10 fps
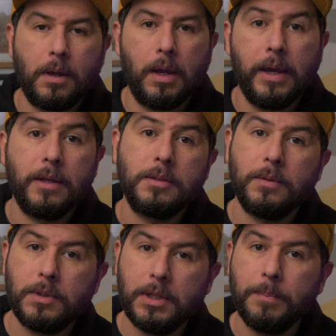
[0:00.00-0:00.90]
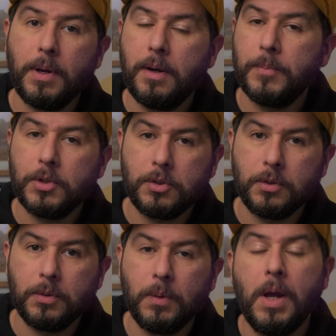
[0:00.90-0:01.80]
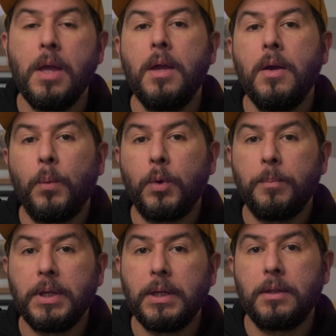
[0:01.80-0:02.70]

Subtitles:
And so tip number 2 would be